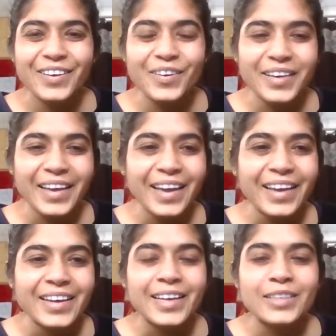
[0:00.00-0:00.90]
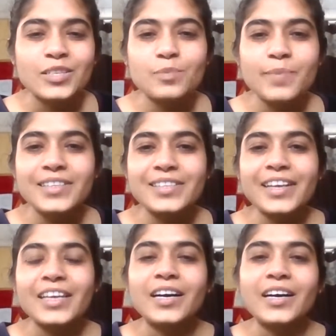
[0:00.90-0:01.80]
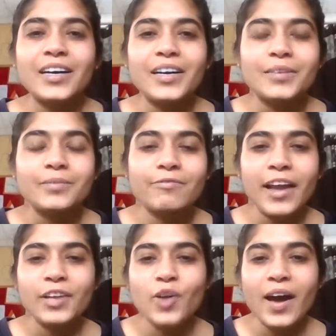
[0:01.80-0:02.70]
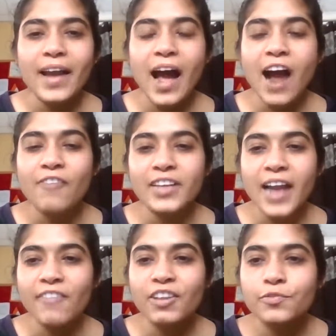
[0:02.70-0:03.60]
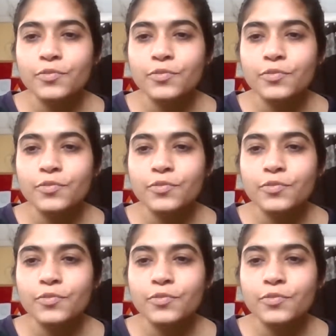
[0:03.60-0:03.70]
Okay, so especially when you are after having